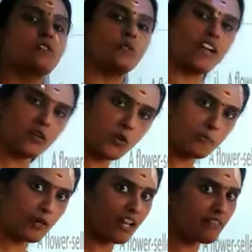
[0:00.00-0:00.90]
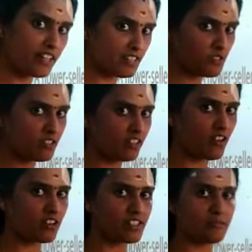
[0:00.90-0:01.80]
So I hope you have understood the
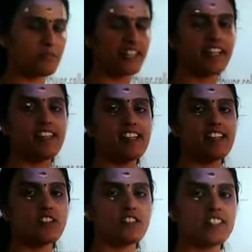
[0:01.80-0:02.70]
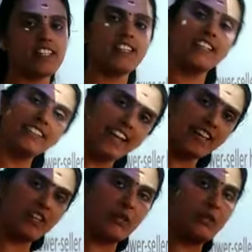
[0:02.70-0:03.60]
concept very clearly, children.
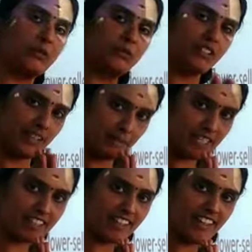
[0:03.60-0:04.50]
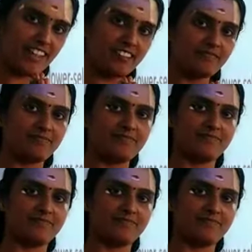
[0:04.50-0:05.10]
Thank you. Namaste.